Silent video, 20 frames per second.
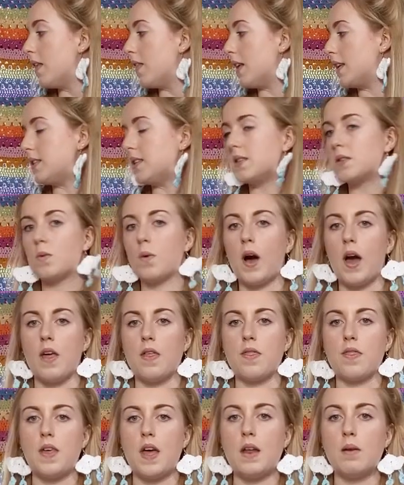This is quite
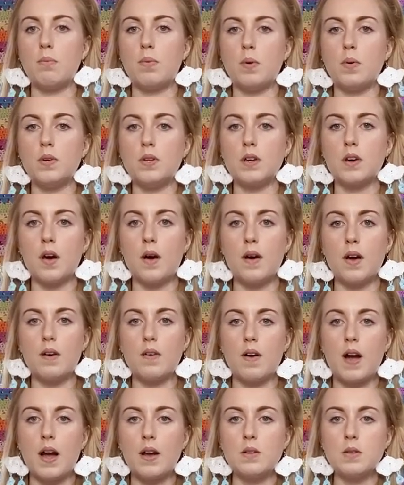a thin border
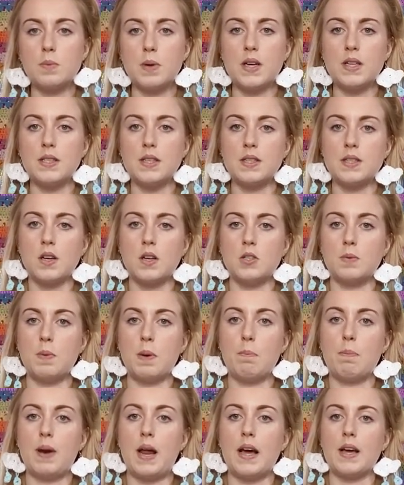going round because it's such a
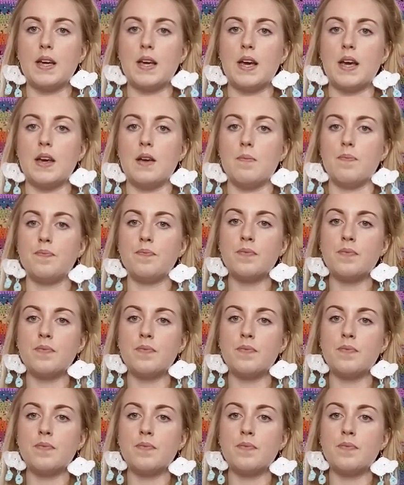big blanket.